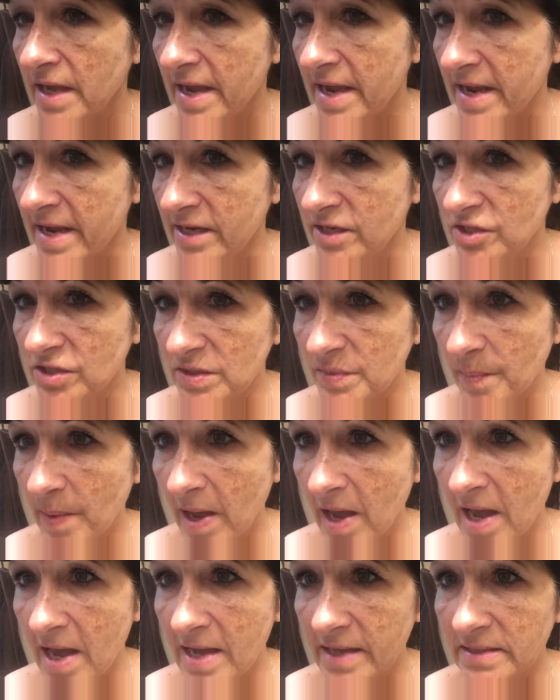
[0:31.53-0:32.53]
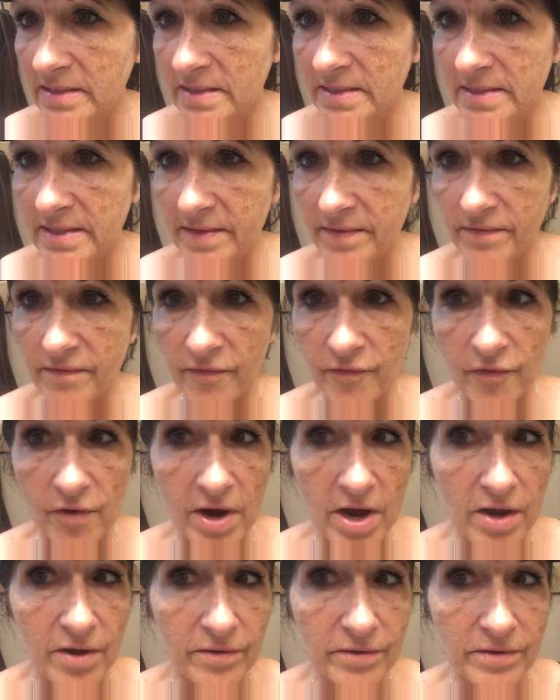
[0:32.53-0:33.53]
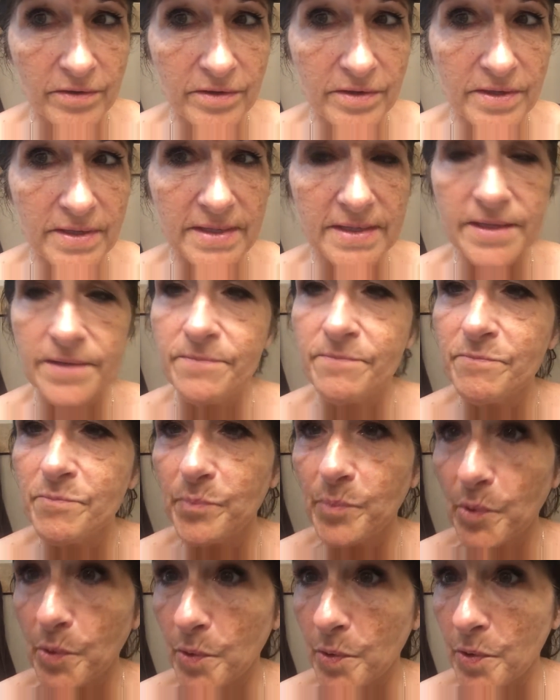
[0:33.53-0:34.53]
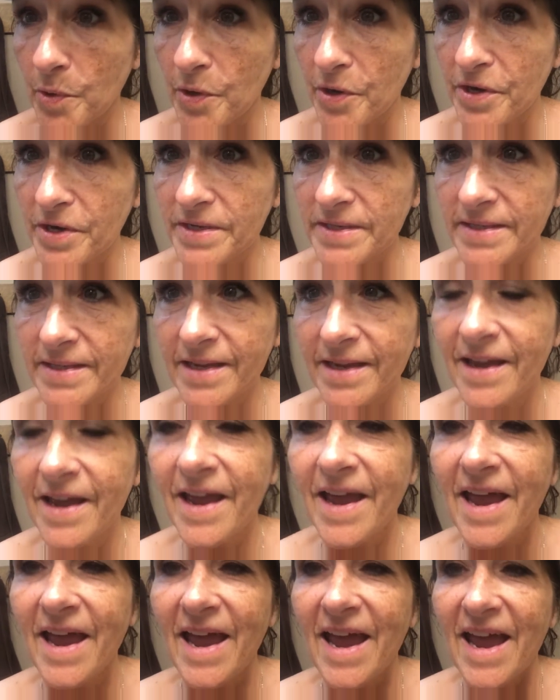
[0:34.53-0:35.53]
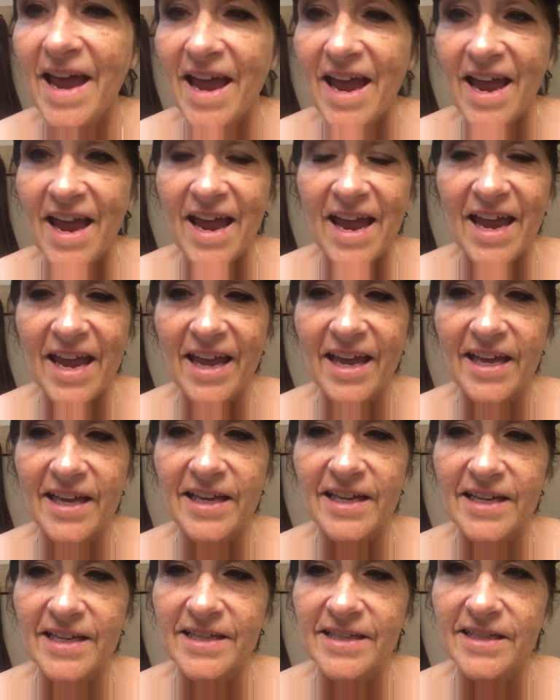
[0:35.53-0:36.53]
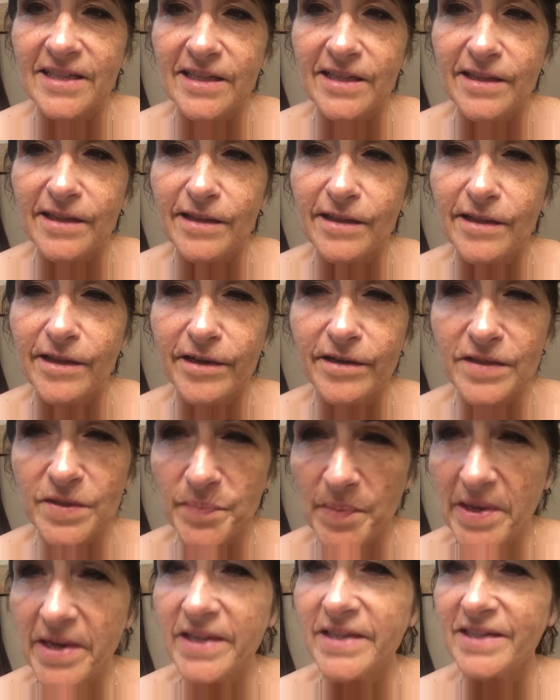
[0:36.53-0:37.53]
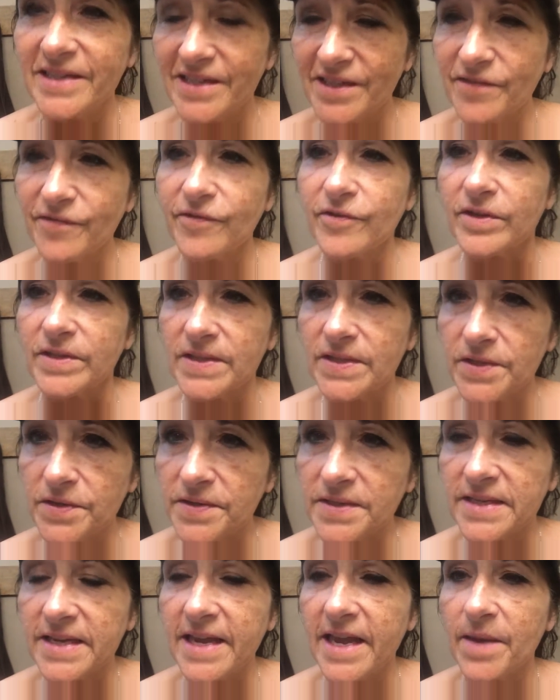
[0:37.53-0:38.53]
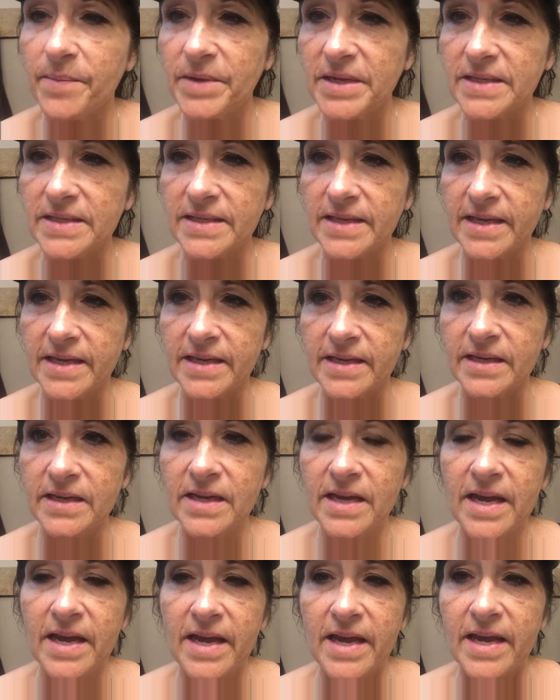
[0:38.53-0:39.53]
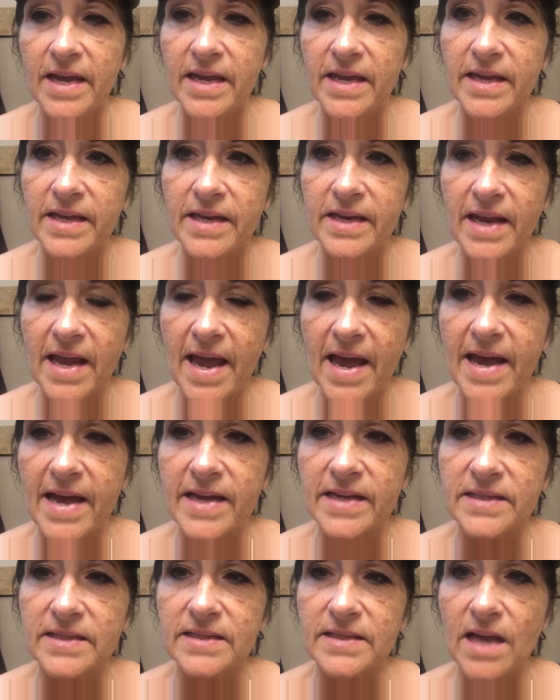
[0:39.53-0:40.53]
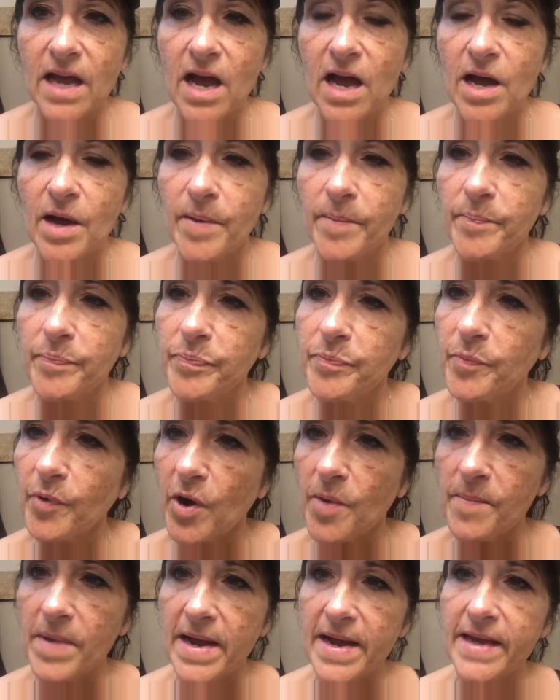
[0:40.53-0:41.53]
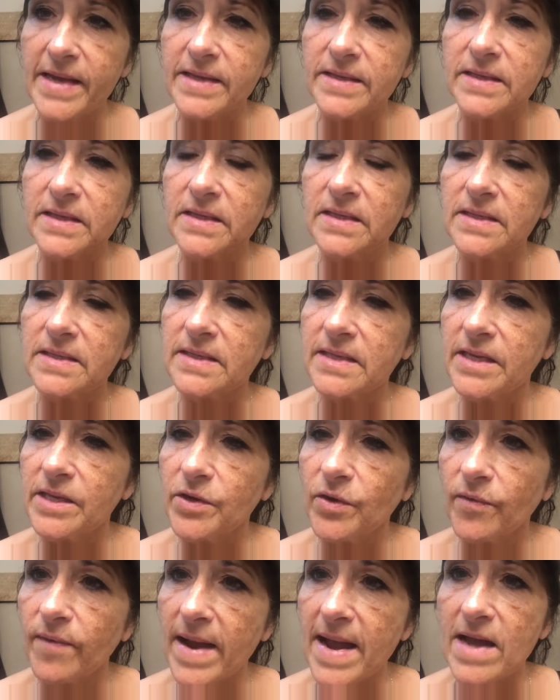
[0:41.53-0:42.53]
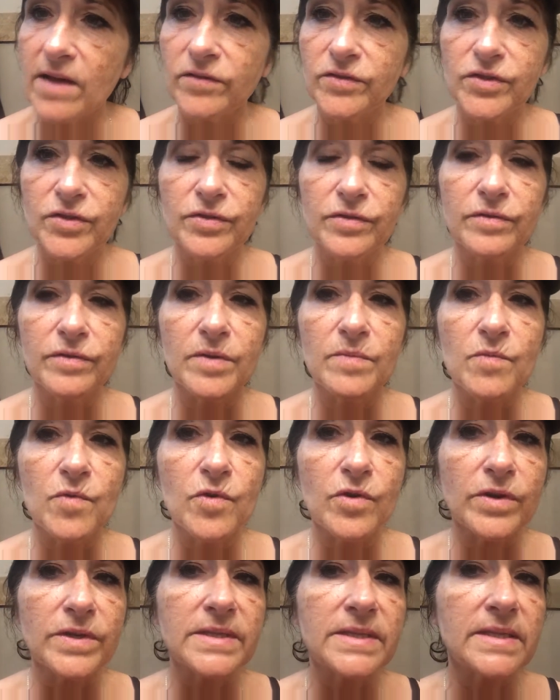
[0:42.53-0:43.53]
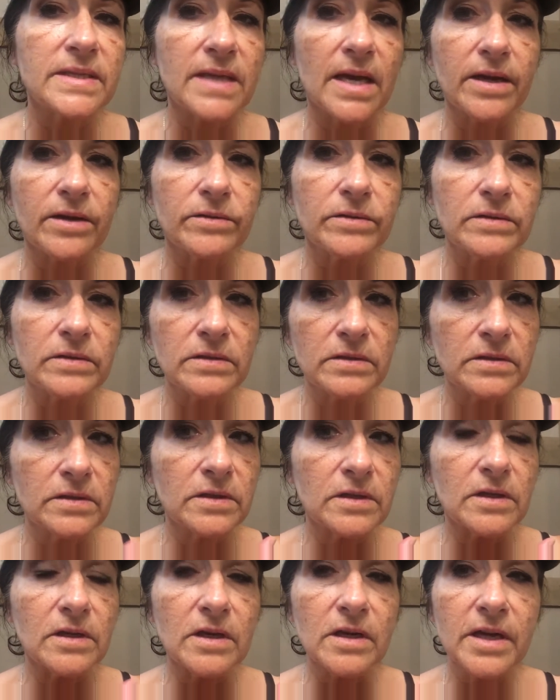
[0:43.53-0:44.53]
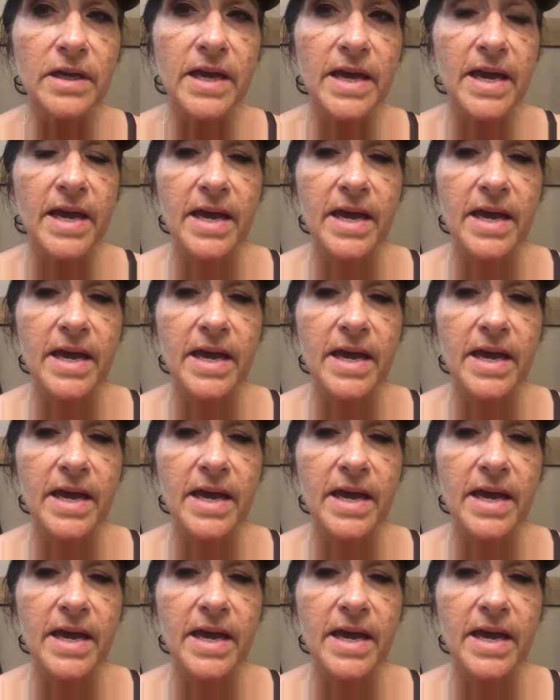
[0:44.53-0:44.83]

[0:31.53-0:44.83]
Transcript: age spots, freckles, pores, and there's been a difference using emmiSKIN. It has brought my skin around to a more subtle look,